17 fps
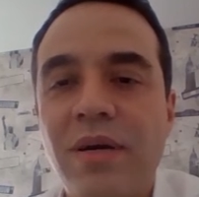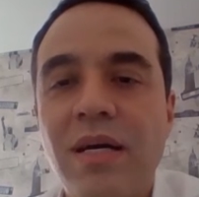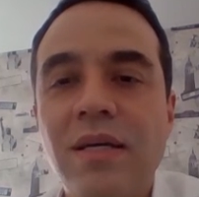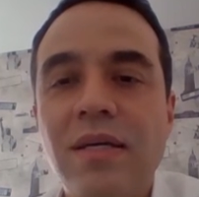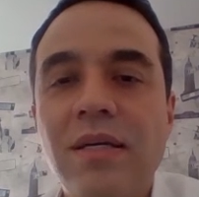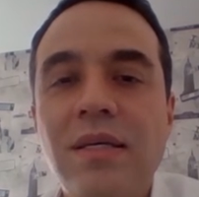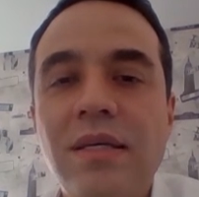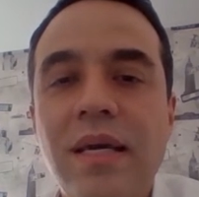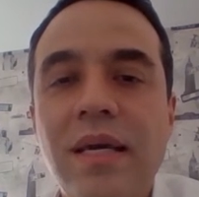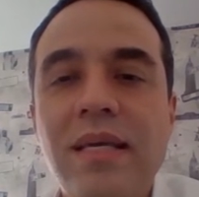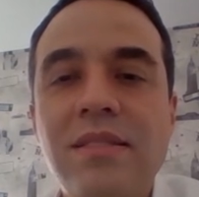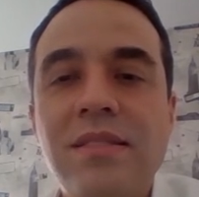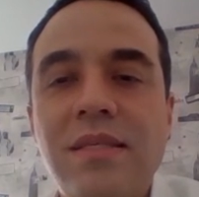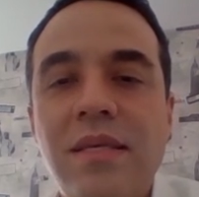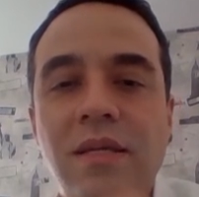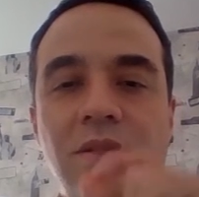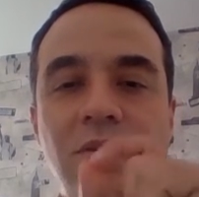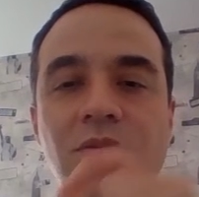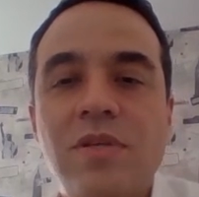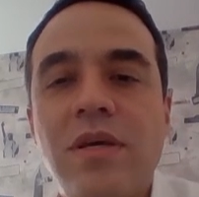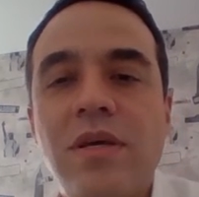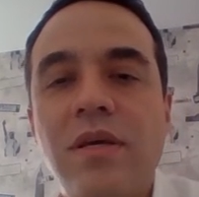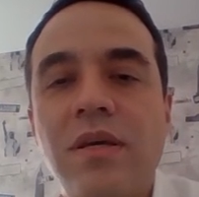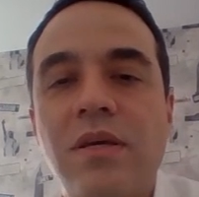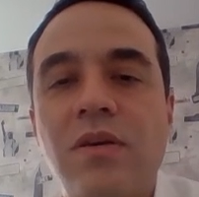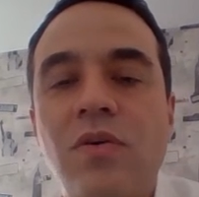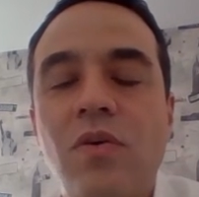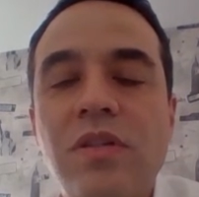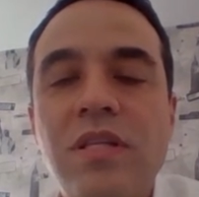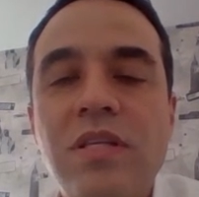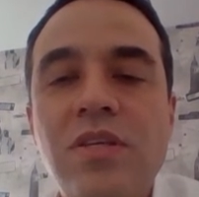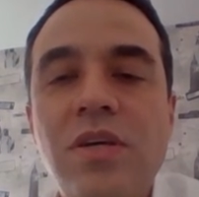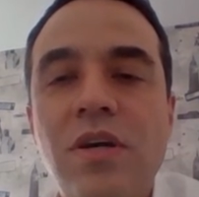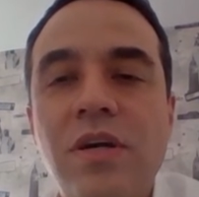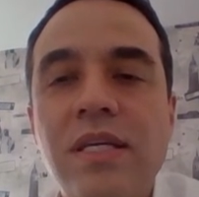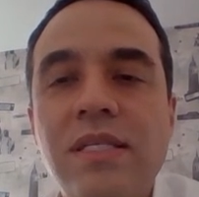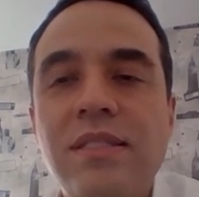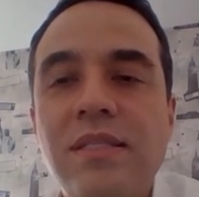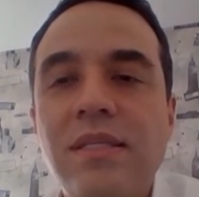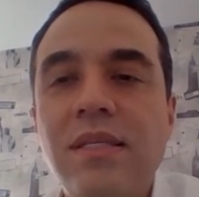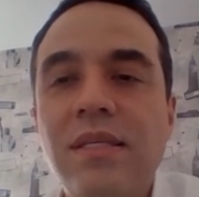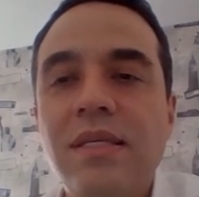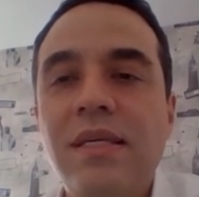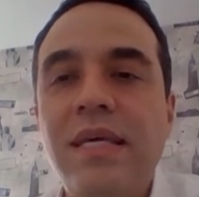enable this type of technologies